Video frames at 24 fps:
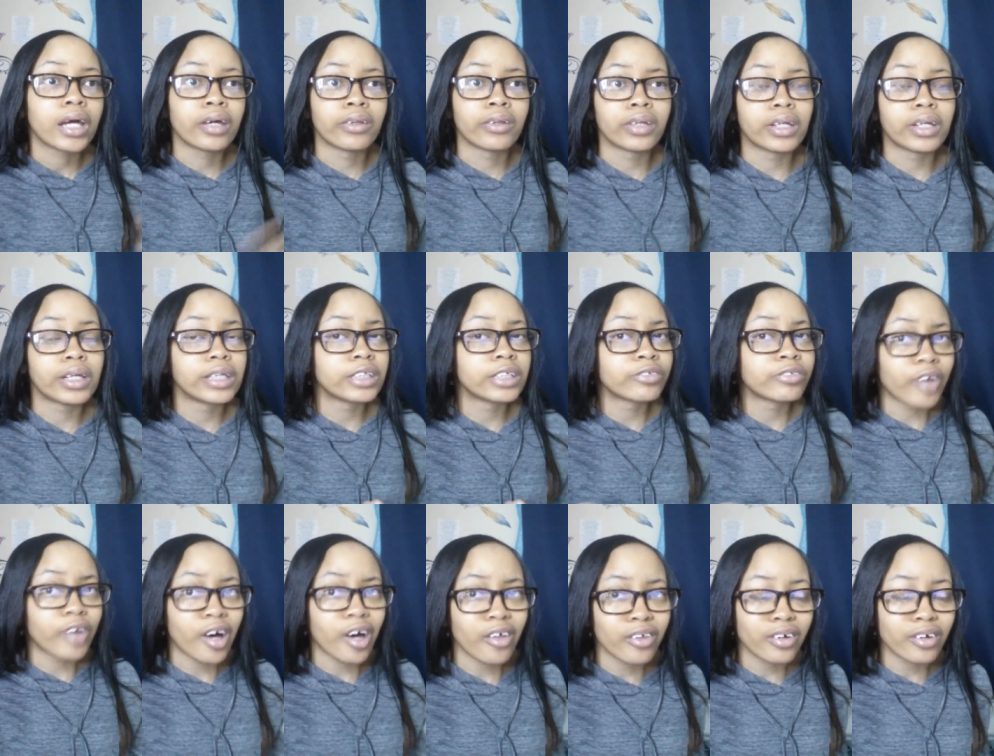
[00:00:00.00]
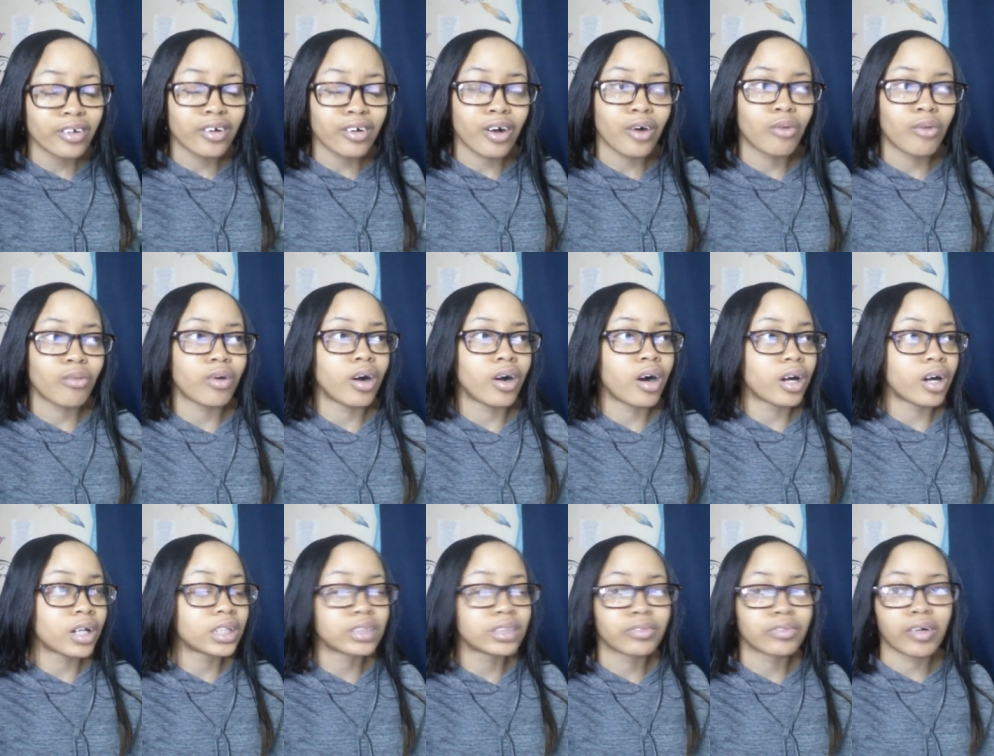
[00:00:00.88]
and then his father oh
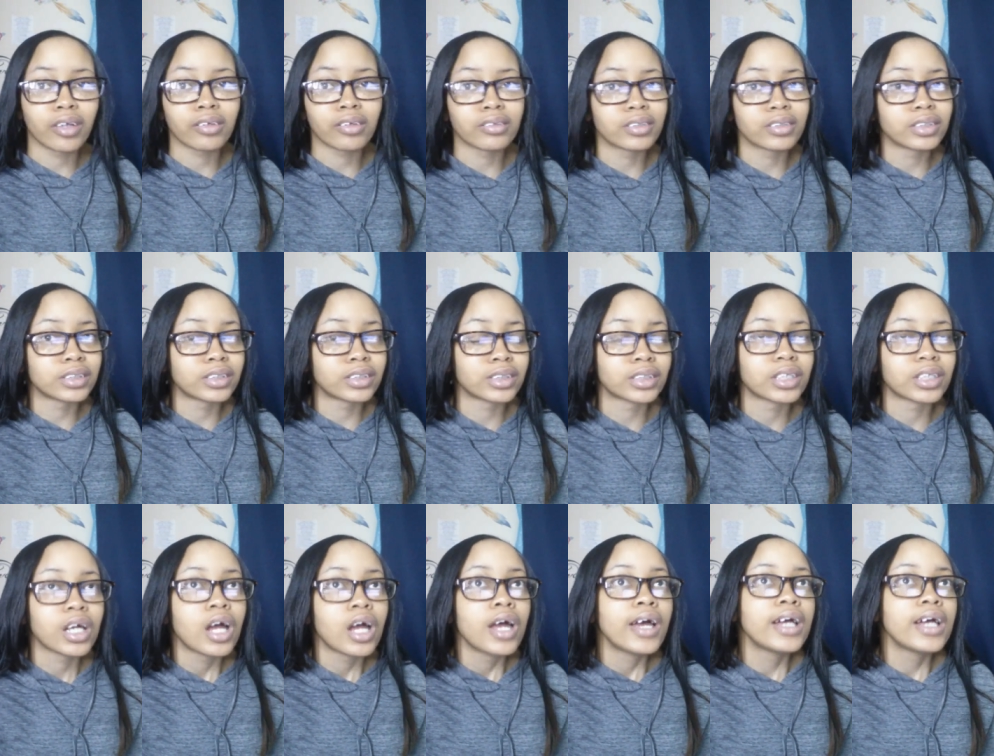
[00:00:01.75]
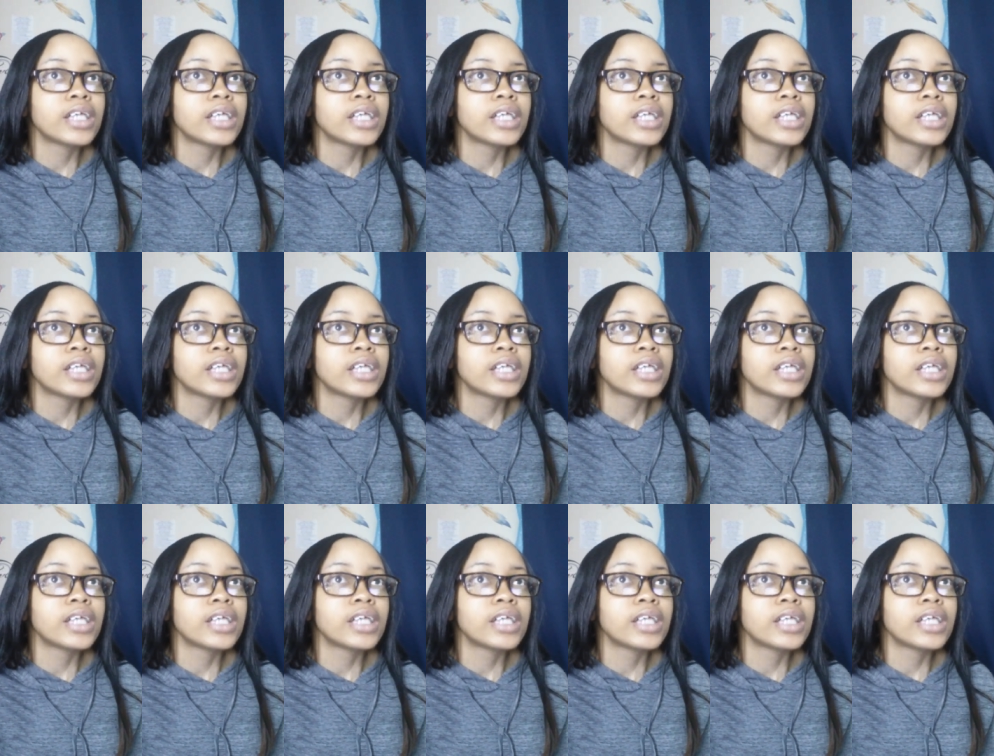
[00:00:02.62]
god his father is just